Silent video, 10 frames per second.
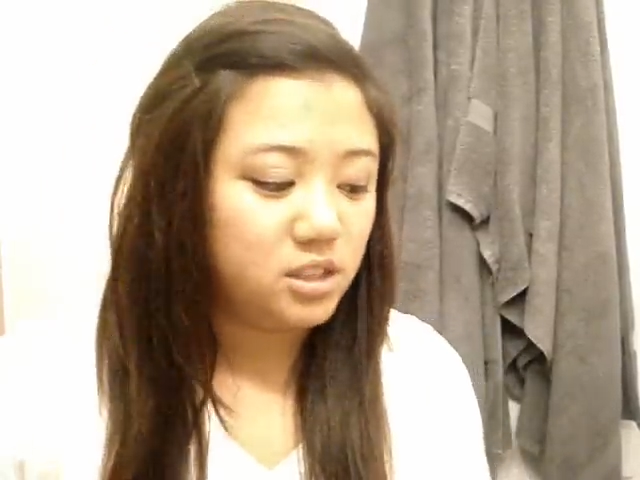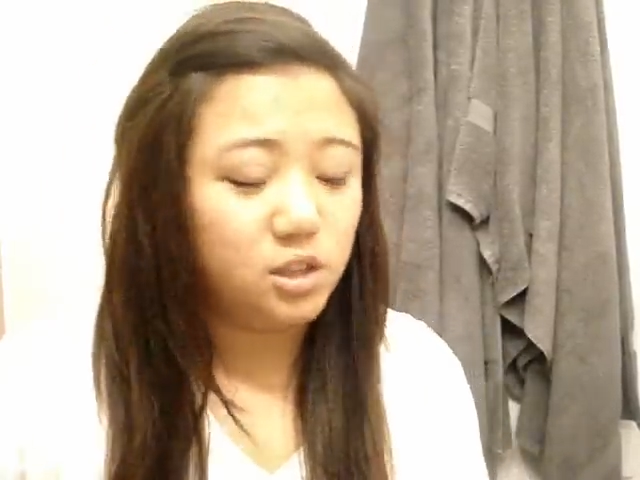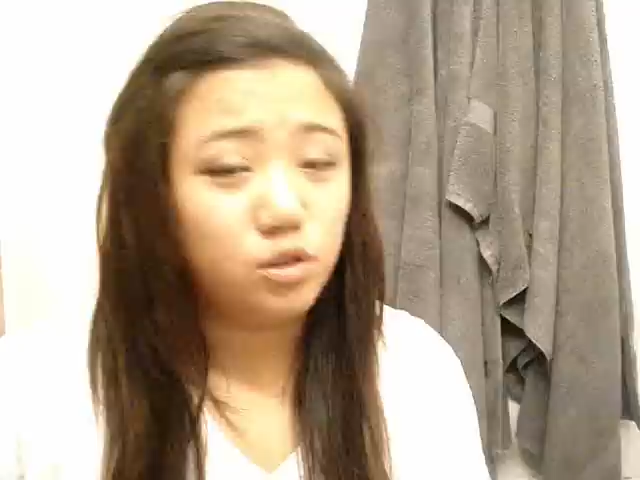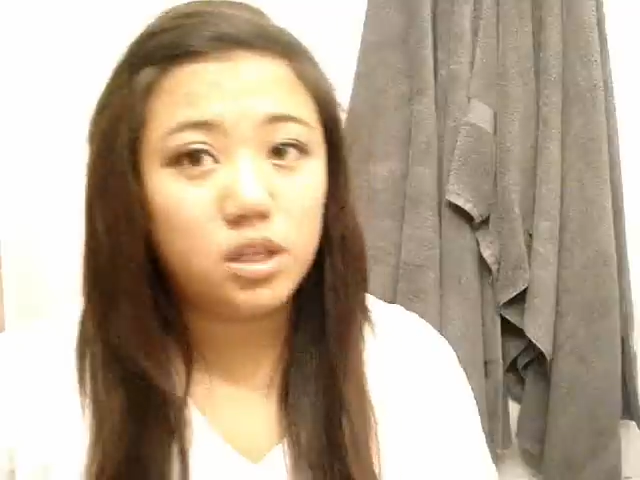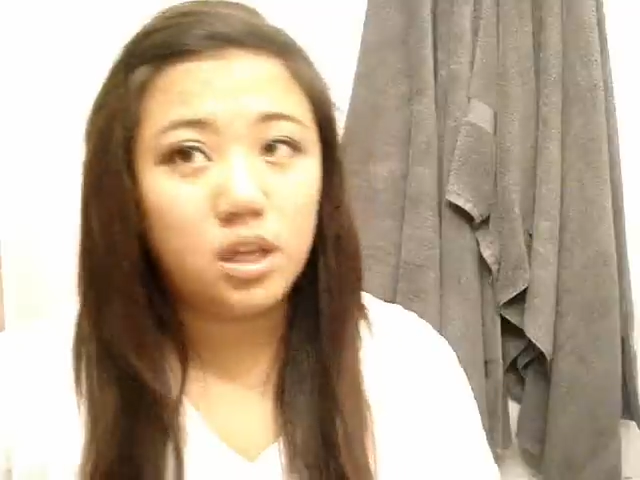just
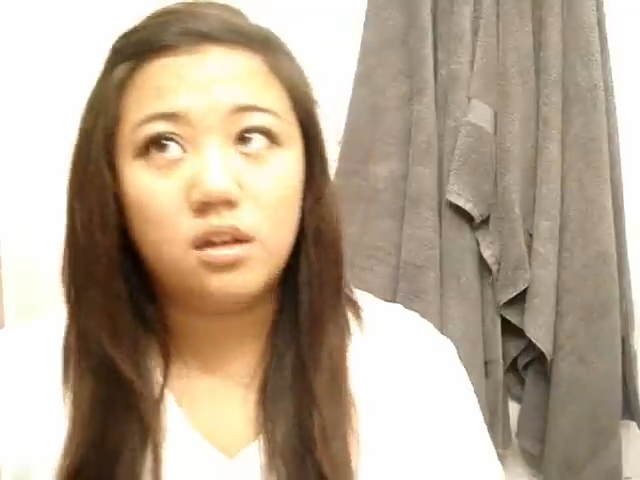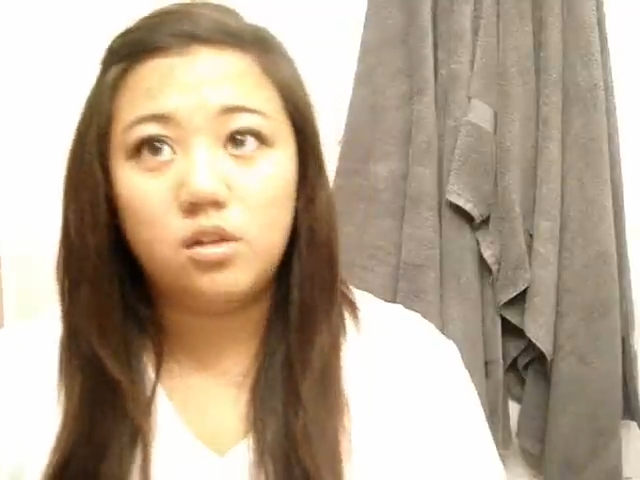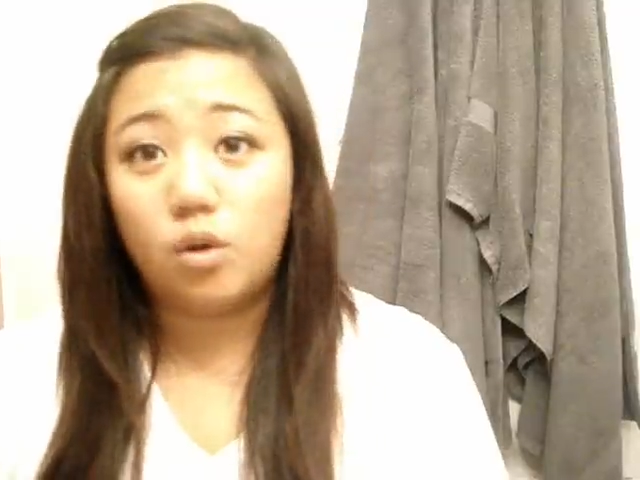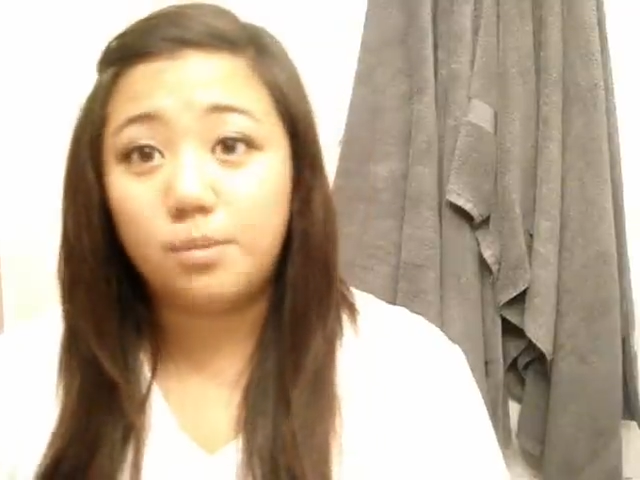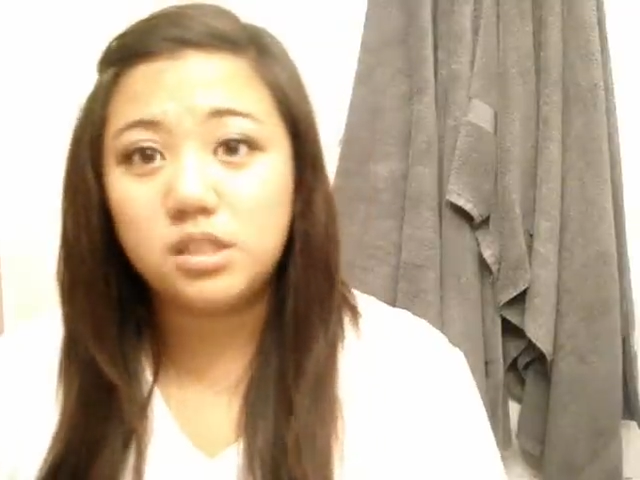use
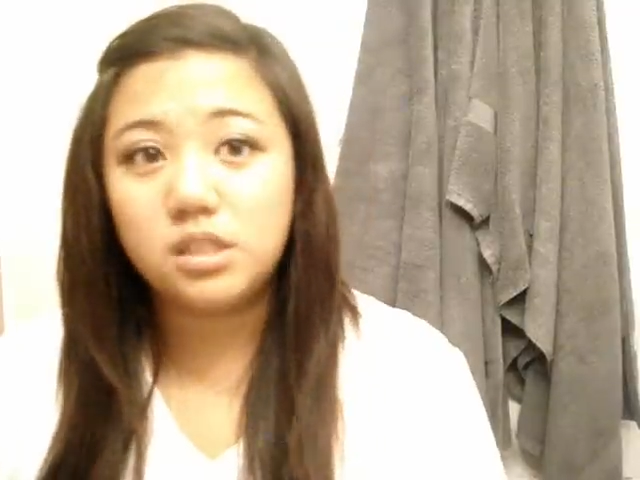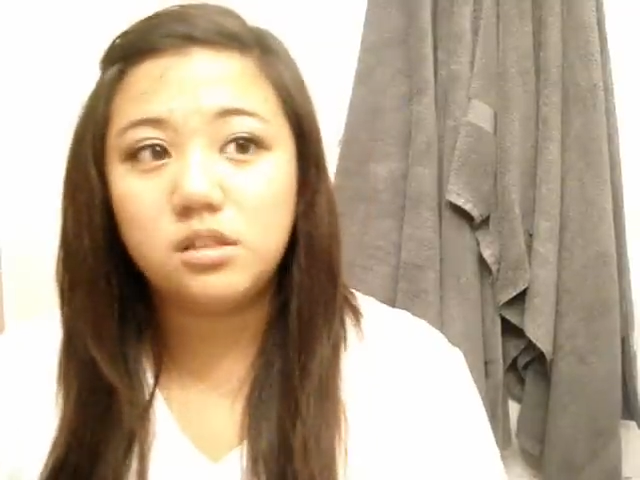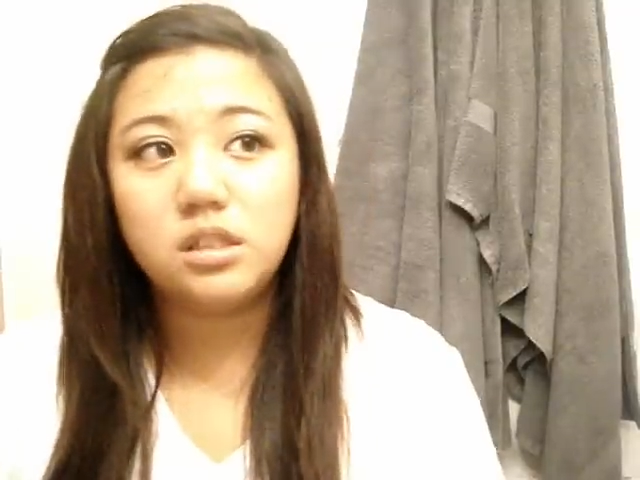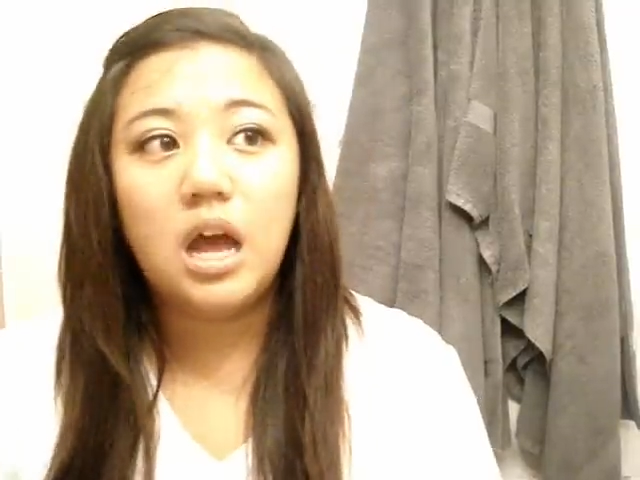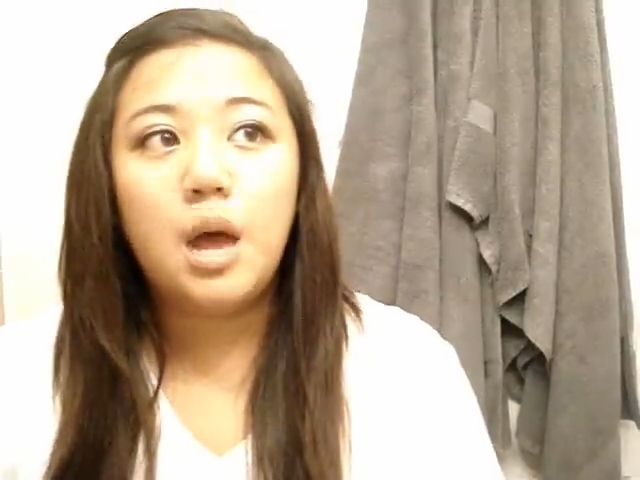normal
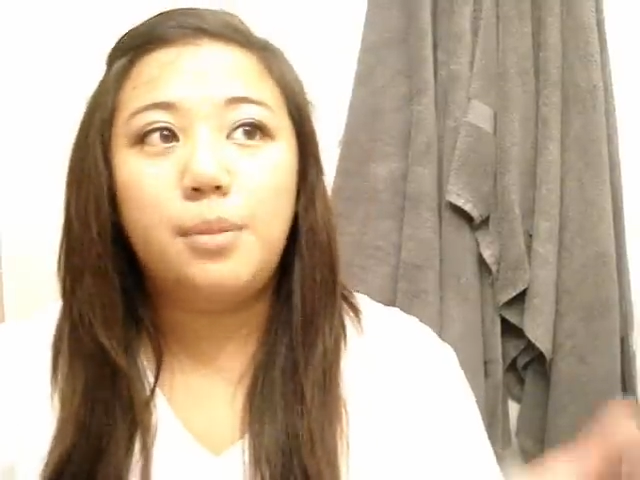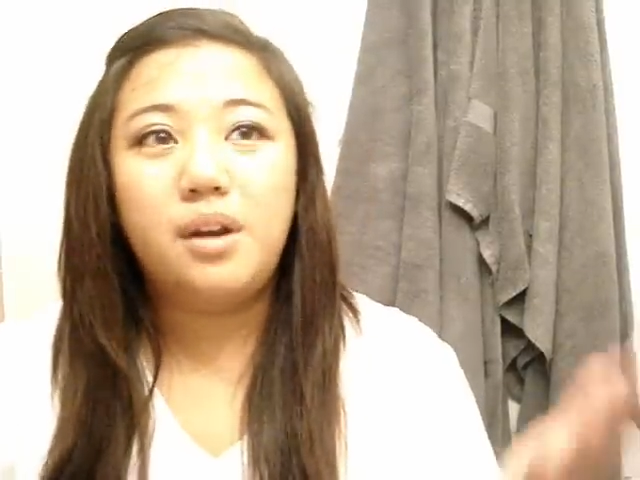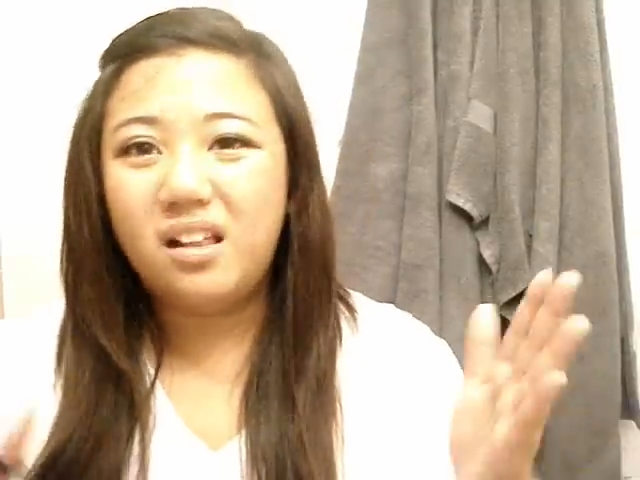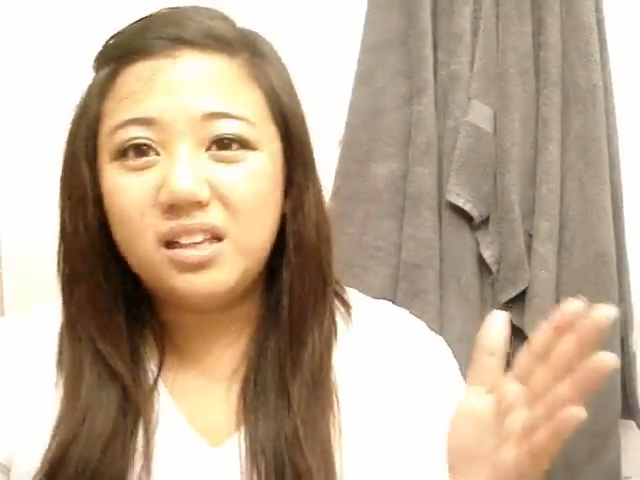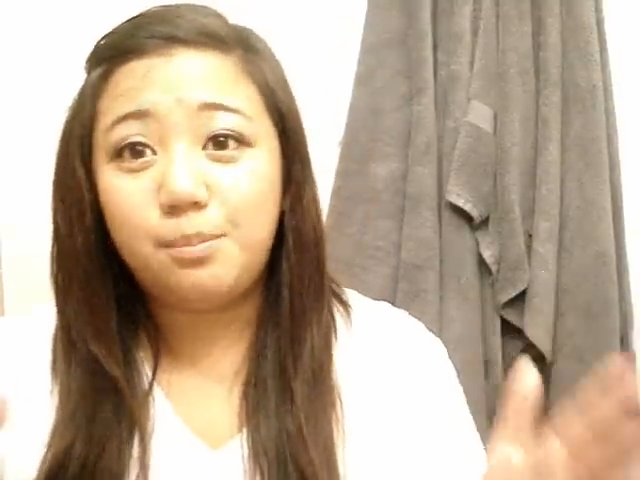scissors,
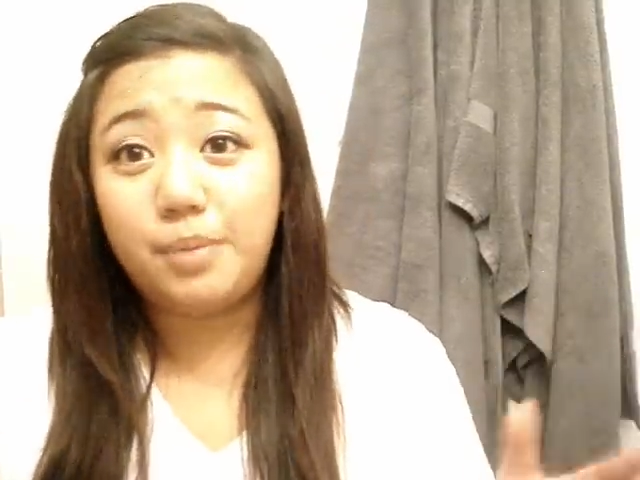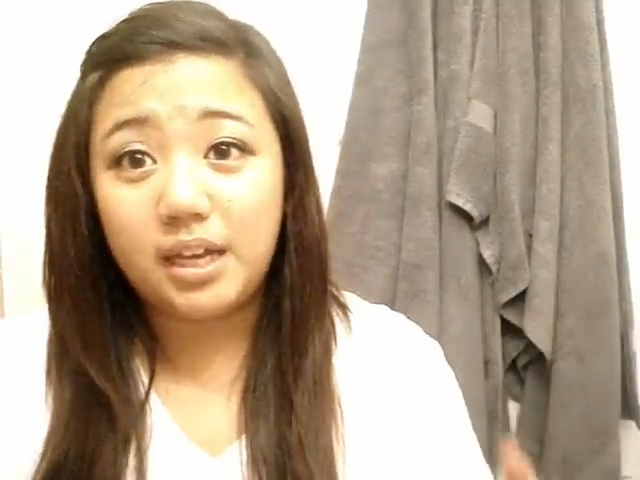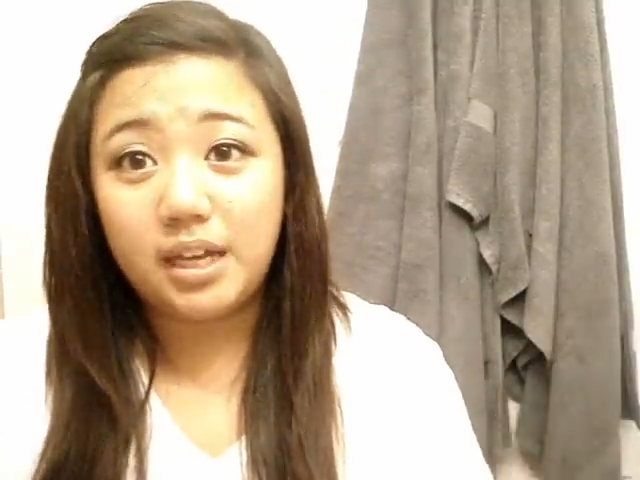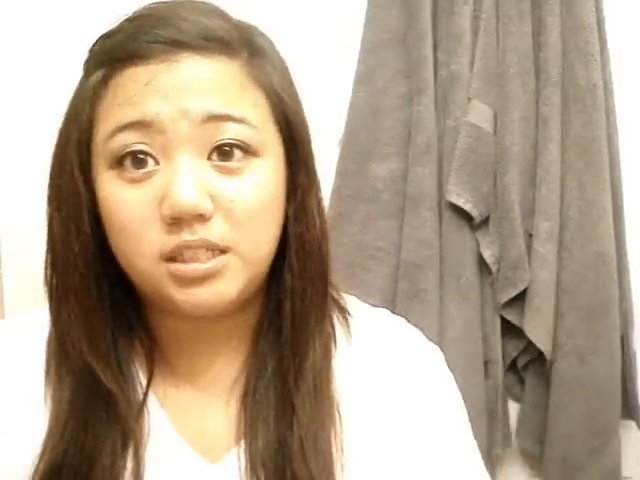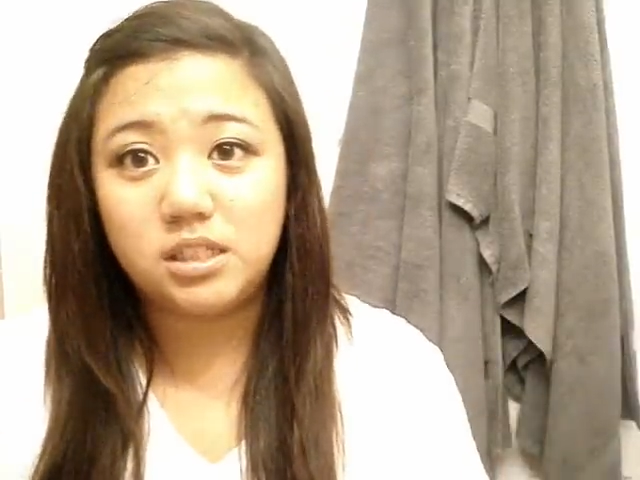but not like the
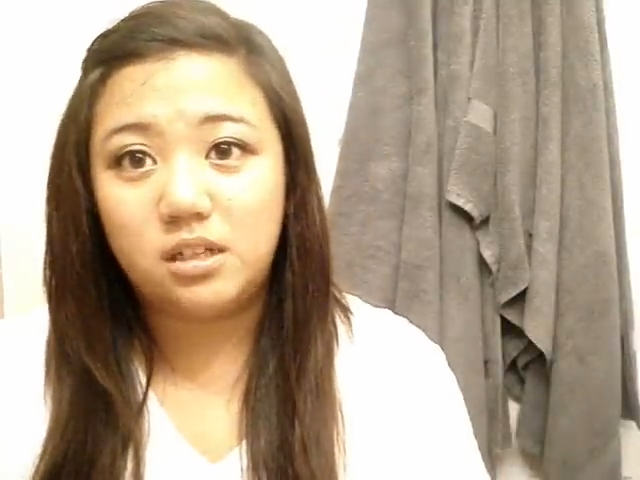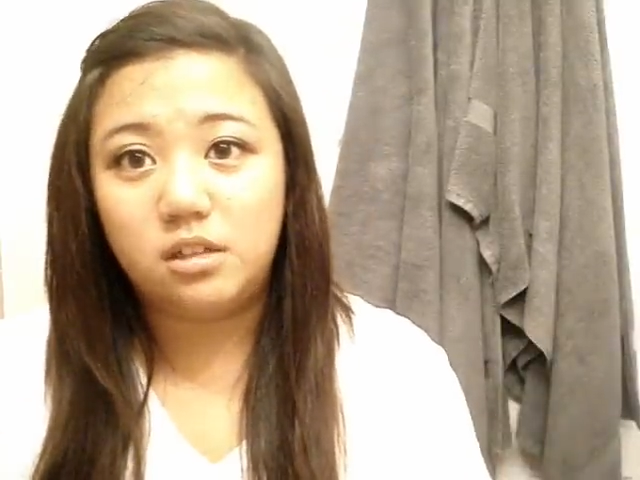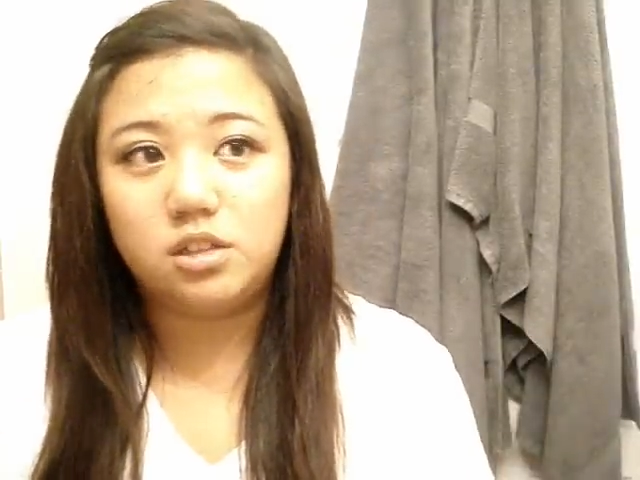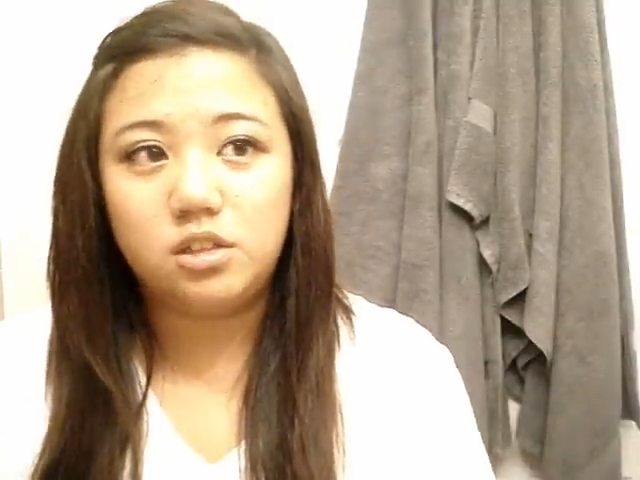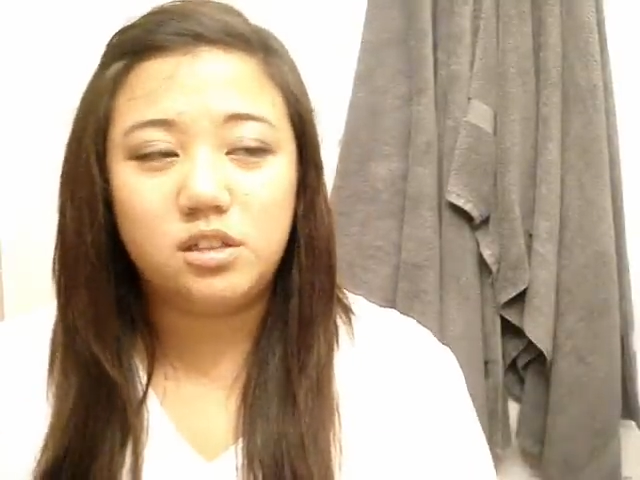big kitchen scissors.